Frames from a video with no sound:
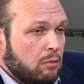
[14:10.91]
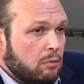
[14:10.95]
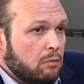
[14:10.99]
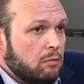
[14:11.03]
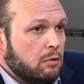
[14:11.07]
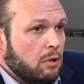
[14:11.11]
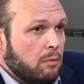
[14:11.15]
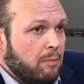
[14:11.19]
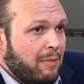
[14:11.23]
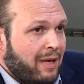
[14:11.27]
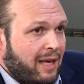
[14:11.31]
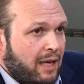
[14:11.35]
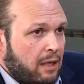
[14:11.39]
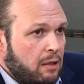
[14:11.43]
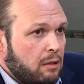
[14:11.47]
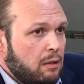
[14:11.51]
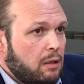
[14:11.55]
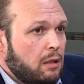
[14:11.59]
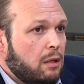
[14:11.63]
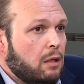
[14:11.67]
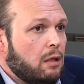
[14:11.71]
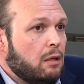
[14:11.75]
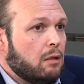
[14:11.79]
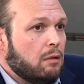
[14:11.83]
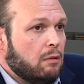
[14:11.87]

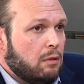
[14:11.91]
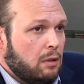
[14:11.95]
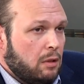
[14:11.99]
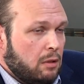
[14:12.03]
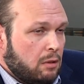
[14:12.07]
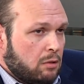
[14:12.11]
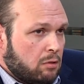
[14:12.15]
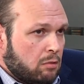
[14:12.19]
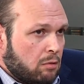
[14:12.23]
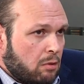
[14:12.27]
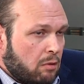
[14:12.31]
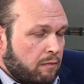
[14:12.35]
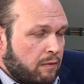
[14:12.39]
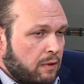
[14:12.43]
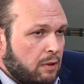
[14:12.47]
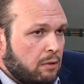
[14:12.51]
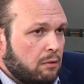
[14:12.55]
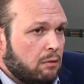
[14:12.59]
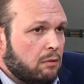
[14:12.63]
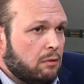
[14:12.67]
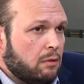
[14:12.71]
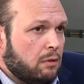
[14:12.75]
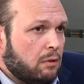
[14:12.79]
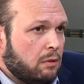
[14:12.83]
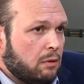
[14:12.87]
demanding the sort of, you
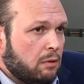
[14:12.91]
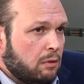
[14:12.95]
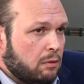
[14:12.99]
know, uh,